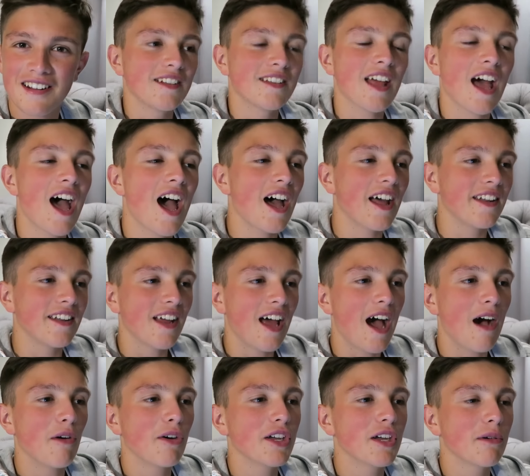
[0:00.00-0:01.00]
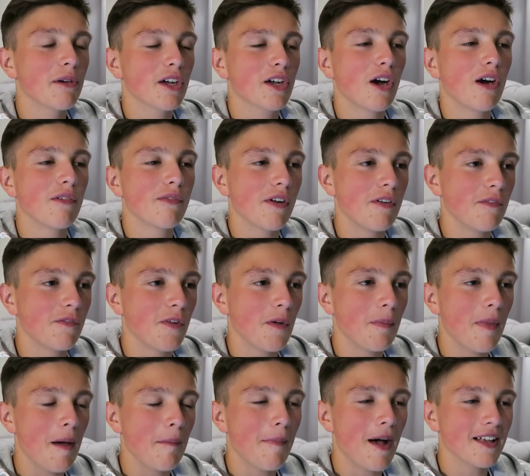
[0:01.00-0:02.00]
Dad, how are you recovering
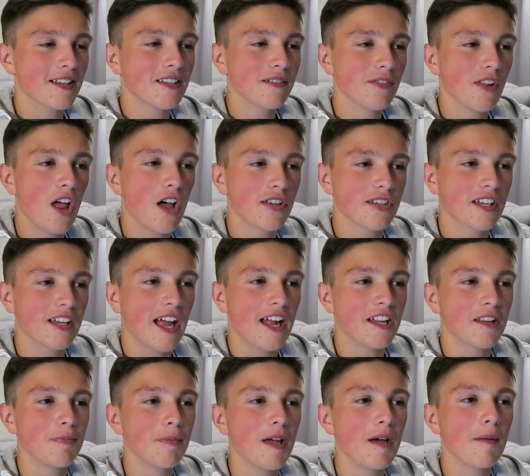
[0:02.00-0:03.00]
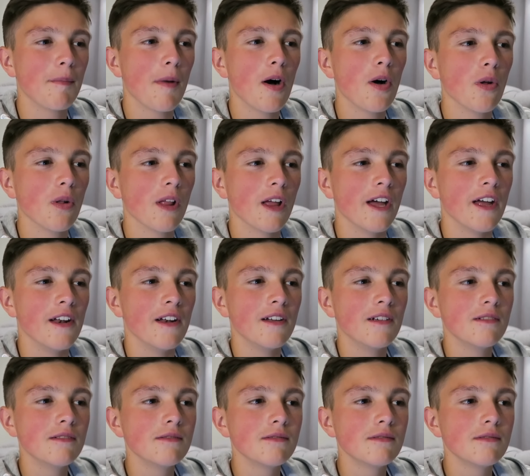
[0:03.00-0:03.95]
from that massive loss against me at bowling?